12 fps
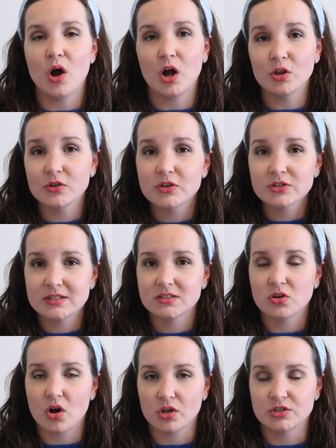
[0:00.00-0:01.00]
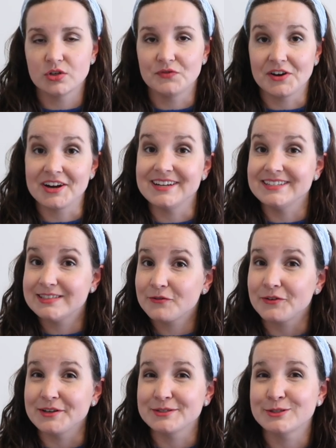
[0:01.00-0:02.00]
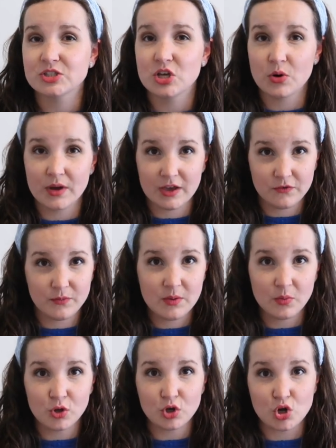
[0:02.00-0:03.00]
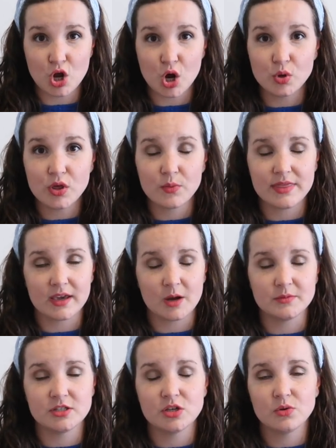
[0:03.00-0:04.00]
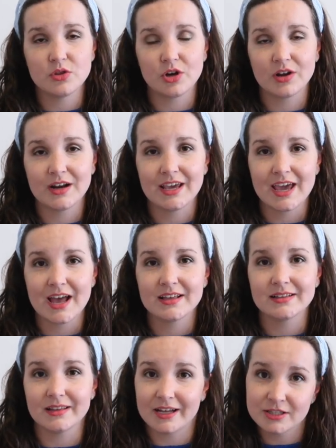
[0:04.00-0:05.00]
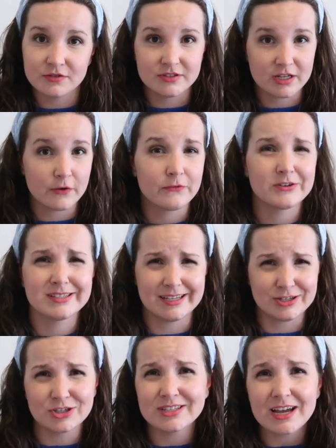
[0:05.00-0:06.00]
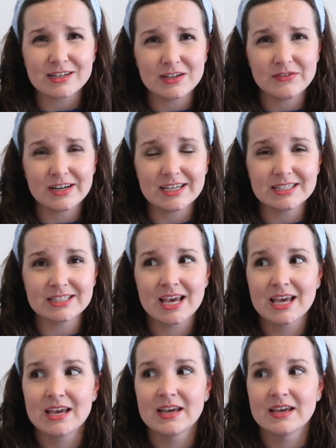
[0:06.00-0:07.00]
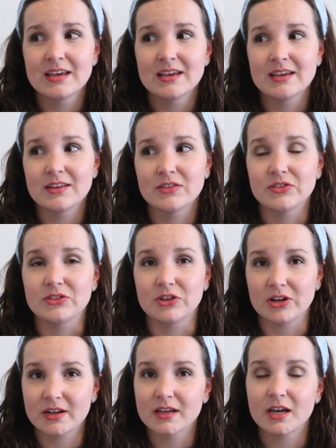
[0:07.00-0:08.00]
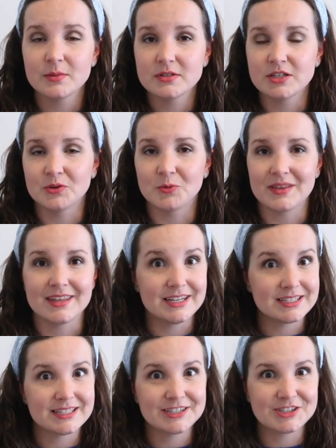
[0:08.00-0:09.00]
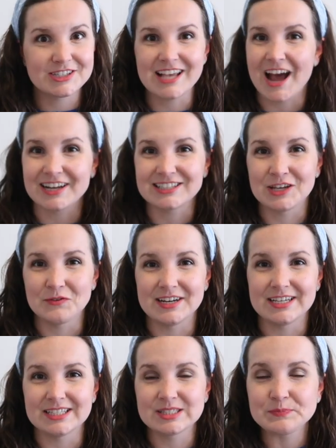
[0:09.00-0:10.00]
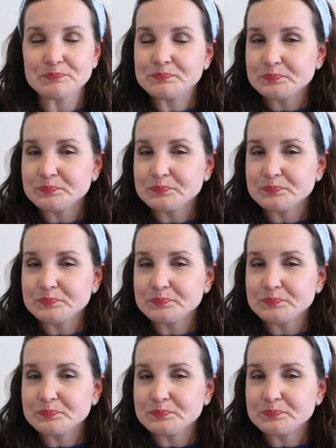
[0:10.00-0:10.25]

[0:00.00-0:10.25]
All of those things are also very different. So if people know that when they come to you, they're gonna get lots of stuff for centers activities, they're gonna come to you when they need centers activities.